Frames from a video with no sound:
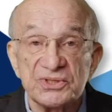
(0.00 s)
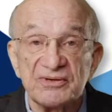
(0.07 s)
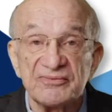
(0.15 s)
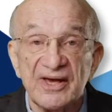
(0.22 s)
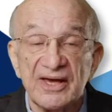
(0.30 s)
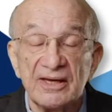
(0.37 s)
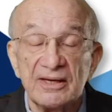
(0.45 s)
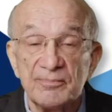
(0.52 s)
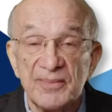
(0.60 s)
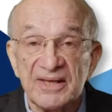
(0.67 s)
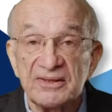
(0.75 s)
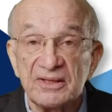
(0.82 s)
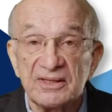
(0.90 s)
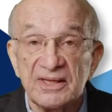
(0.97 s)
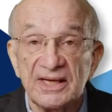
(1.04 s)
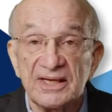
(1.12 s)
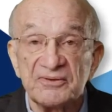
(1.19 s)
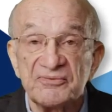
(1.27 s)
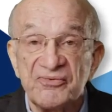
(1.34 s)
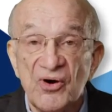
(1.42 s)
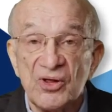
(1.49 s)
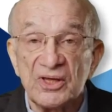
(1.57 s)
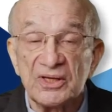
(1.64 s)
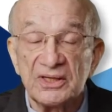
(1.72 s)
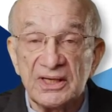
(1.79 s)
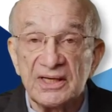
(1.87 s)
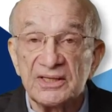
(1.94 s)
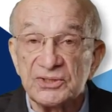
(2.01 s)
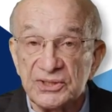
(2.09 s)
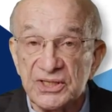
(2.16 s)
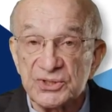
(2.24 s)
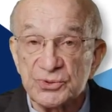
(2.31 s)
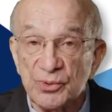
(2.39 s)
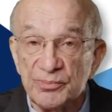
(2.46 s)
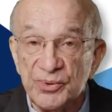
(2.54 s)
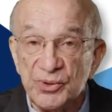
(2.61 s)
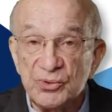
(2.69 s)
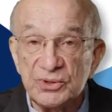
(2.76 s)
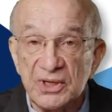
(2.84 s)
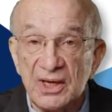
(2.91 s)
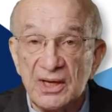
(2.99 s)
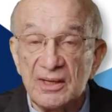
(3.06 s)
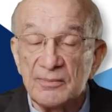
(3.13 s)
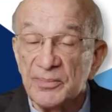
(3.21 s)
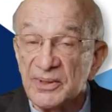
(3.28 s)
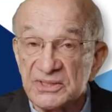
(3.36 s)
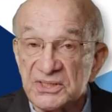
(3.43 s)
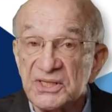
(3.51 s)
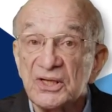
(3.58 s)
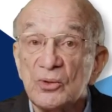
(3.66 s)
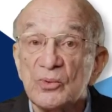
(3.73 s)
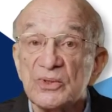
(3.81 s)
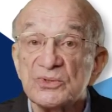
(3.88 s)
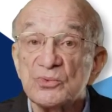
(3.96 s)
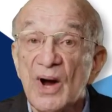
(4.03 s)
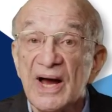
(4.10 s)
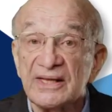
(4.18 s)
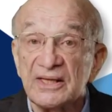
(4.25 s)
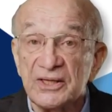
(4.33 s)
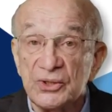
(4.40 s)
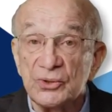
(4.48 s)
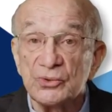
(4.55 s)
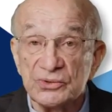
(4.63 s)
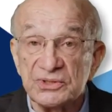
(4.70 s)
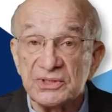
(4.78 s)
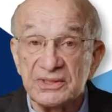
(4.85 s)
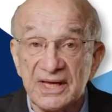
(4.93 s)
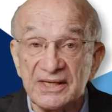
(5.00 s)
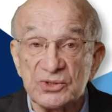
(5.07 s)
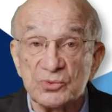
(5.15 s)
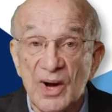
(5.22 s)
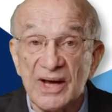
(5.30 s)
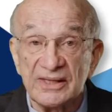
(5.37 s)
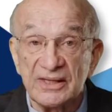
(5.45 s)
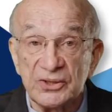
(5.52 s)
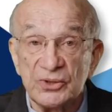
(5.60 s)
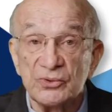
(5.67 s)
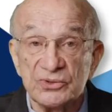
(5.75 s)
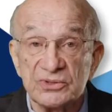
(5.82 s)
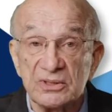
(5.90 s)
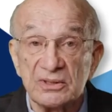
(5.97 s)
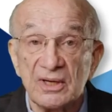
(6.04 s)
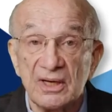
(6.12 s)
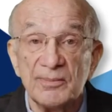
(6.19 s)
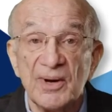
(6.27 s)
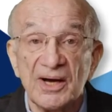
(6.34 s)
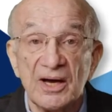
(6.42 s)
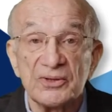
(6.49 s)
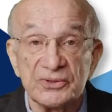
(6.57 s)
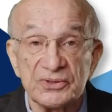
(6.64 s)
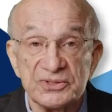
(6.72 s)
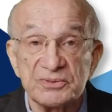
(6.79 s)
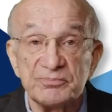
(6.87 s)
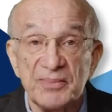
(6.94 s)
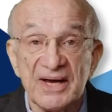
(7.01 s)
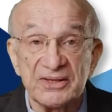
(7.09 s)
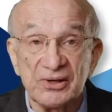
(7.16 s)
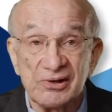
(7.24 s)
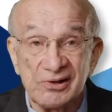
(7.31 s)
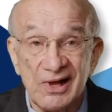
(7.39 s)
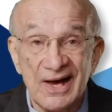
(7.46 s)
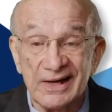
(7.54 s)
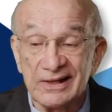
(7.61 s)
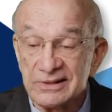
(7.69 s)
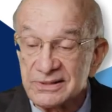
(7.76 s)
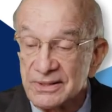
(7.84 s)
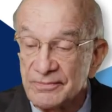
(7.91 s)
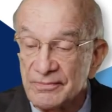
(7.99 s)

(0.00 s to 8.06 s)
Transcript: of a method that had fallen into disrepute, but still was widely used, that is, widely used, among others, by their clients.